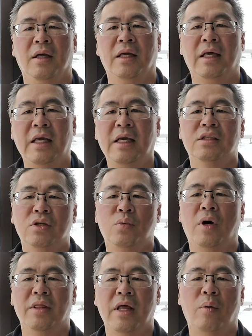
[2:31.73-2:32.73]
He is the
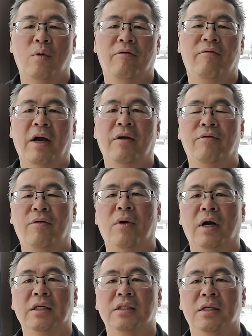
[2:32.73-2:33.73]
one that will fight
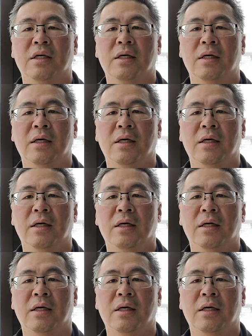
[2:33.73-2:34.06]
for us.